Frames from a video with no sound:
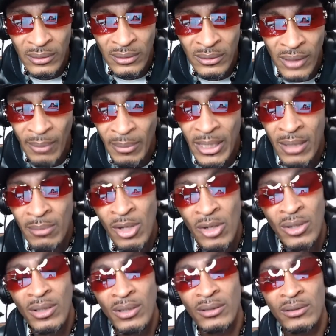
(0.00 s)
I mean, come
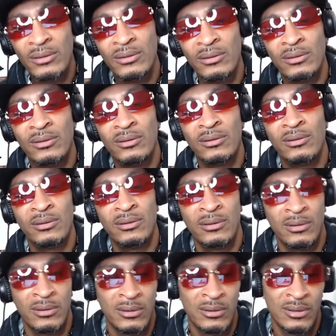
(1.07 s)
on.
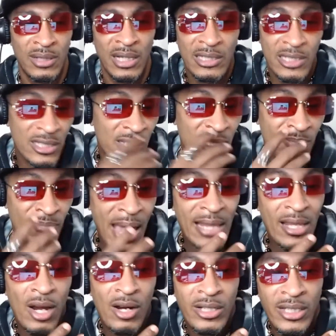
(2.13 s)
It's just
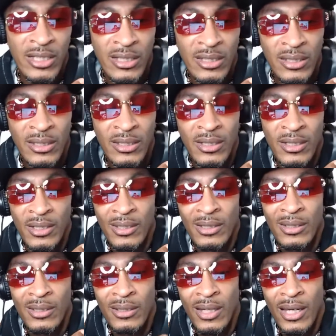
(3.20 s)
malarkey.
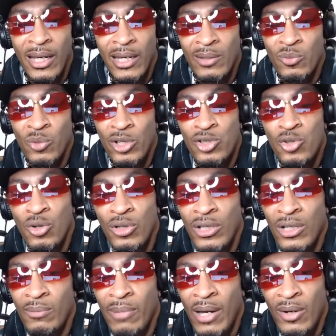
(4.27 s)
And we're talking
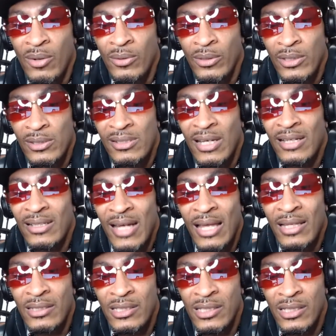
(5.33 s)
about
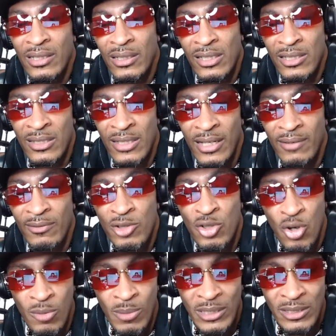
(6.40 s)
technology. Let's not even
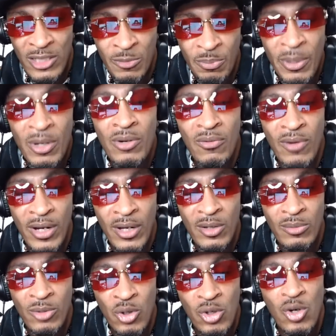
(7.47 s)
talk about the spirit
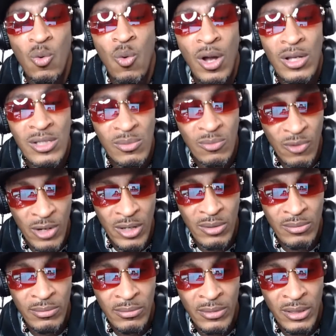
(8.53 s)
realm or the quantum
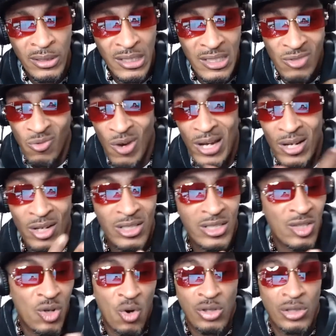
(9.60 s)
realm. This right
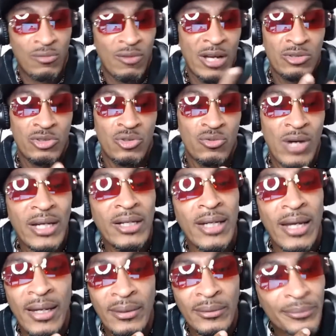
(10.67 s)
is all around you right
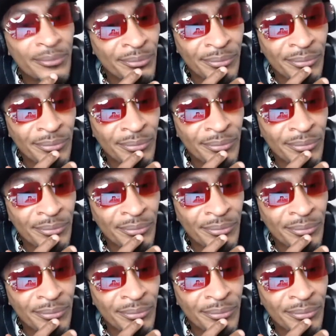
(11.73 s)
now.